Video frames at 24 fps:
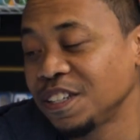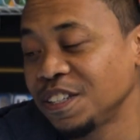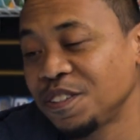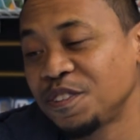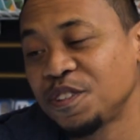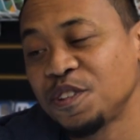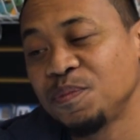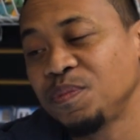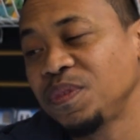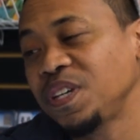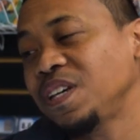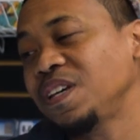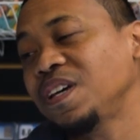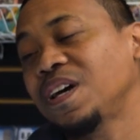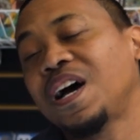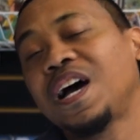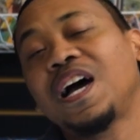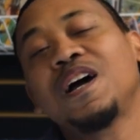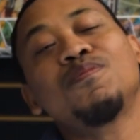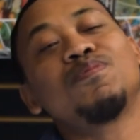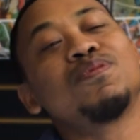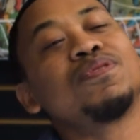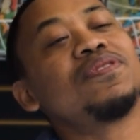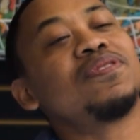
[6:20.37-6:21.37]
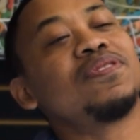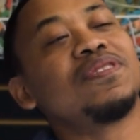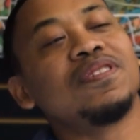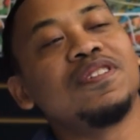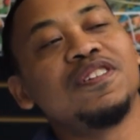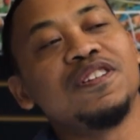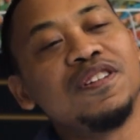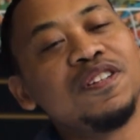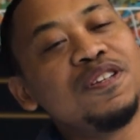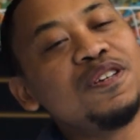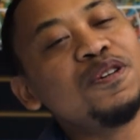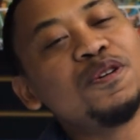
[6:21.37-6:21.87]
to me, I was
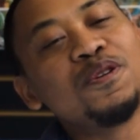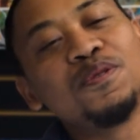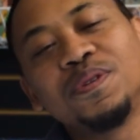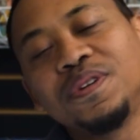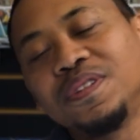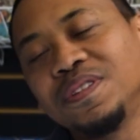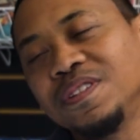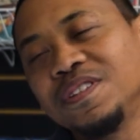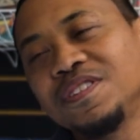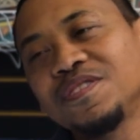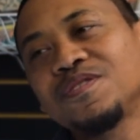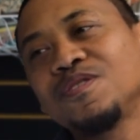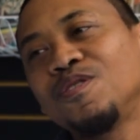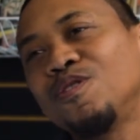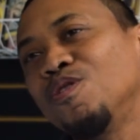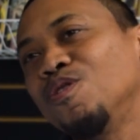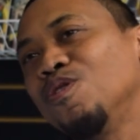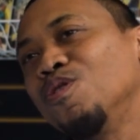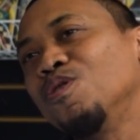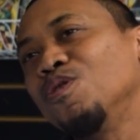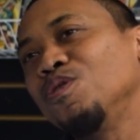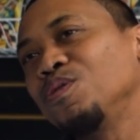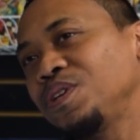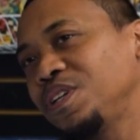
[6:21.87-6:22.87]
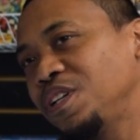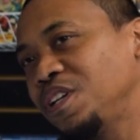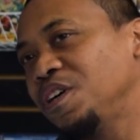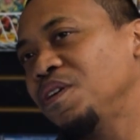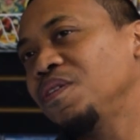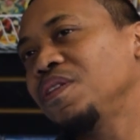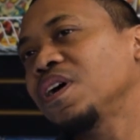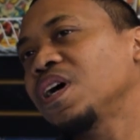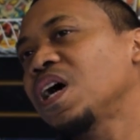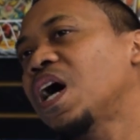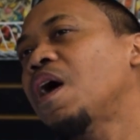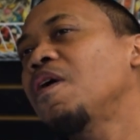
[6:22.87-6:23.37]
new in this whole, you
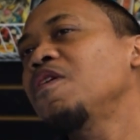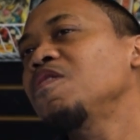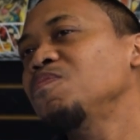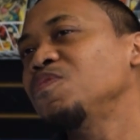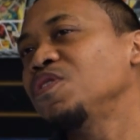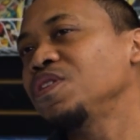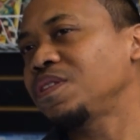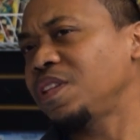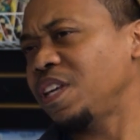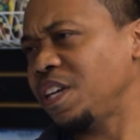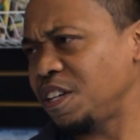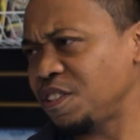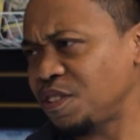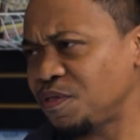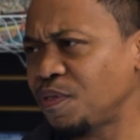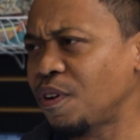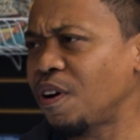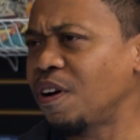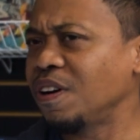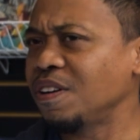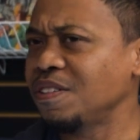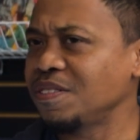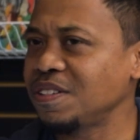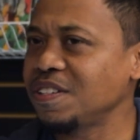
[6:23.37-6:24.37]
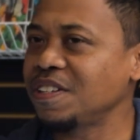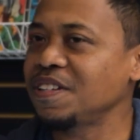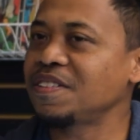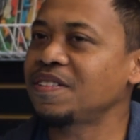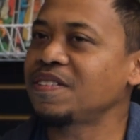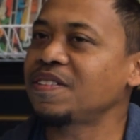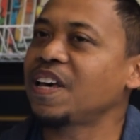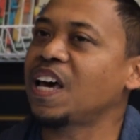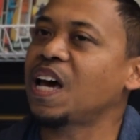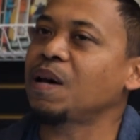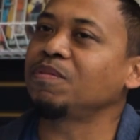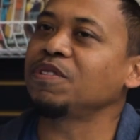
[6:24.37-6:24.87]
know, the comic book thing as far as the
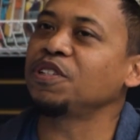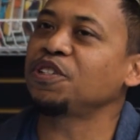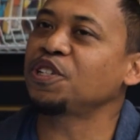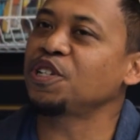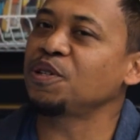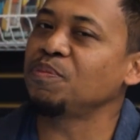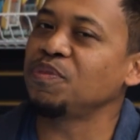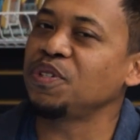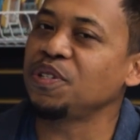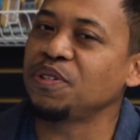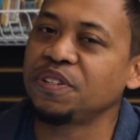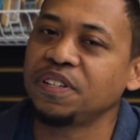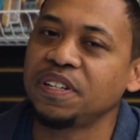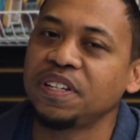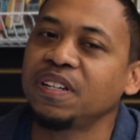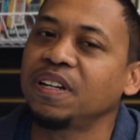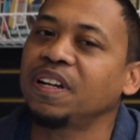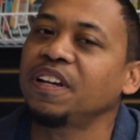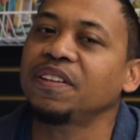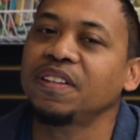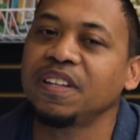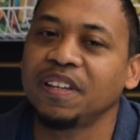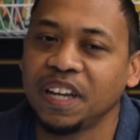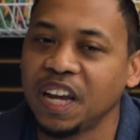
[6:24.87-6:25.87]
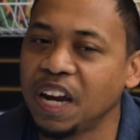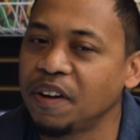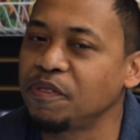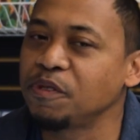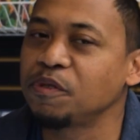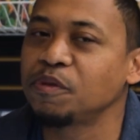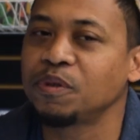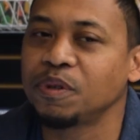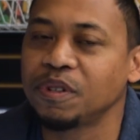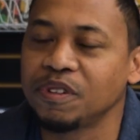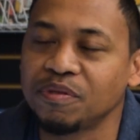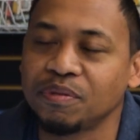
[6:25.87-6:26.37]
established community. And I think
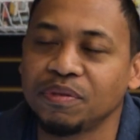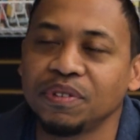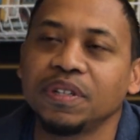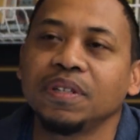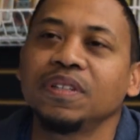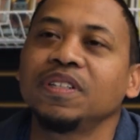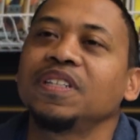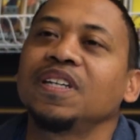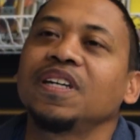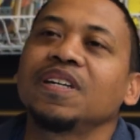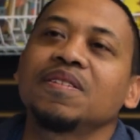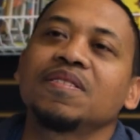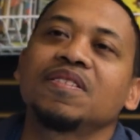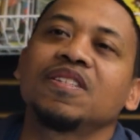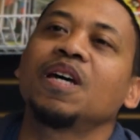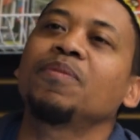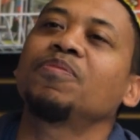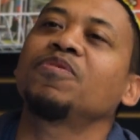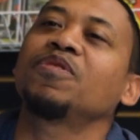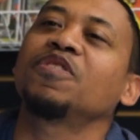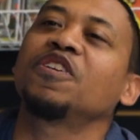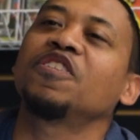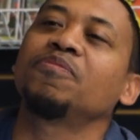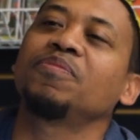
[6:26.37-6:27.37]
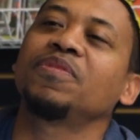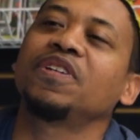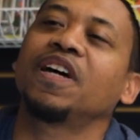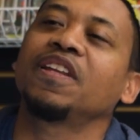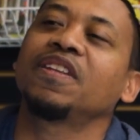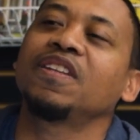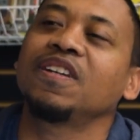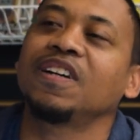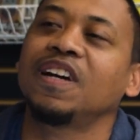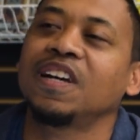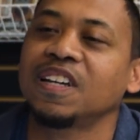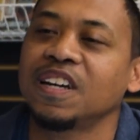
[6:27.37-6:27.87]
everyone is really accepting of me. I
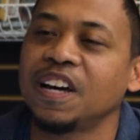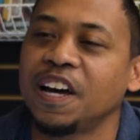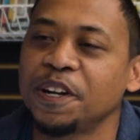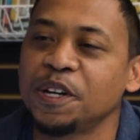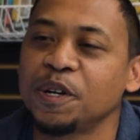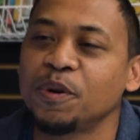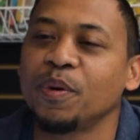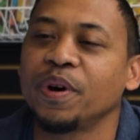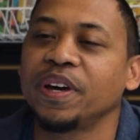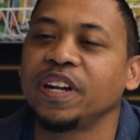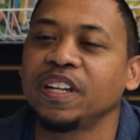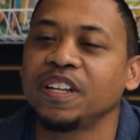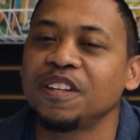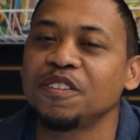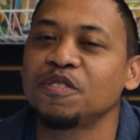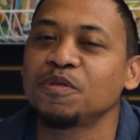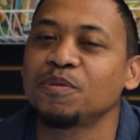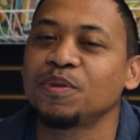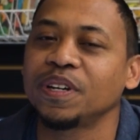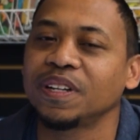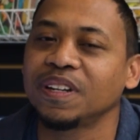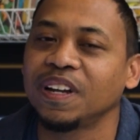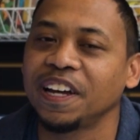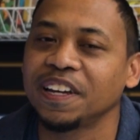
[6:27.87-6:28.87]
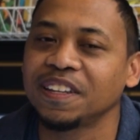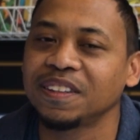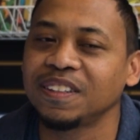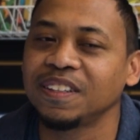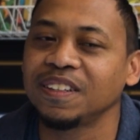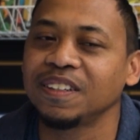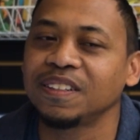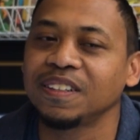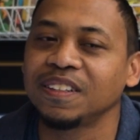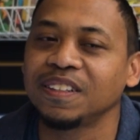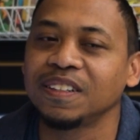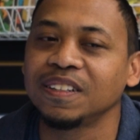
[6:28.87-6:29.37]
think I kind of went into it like
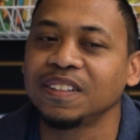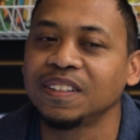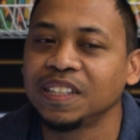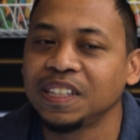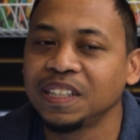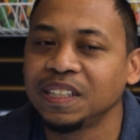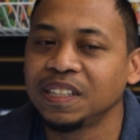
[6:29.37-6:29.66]
thinking,